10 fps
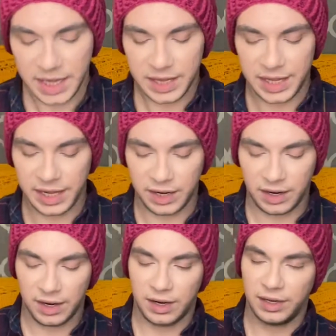
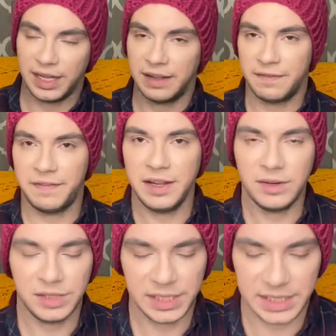they're like
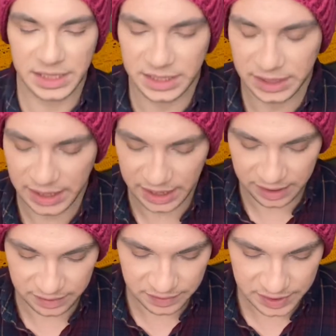fingerless
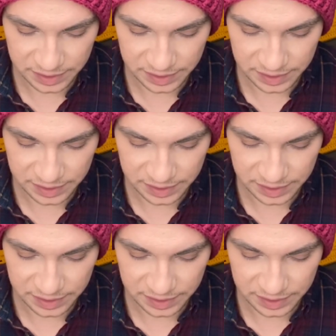gloves.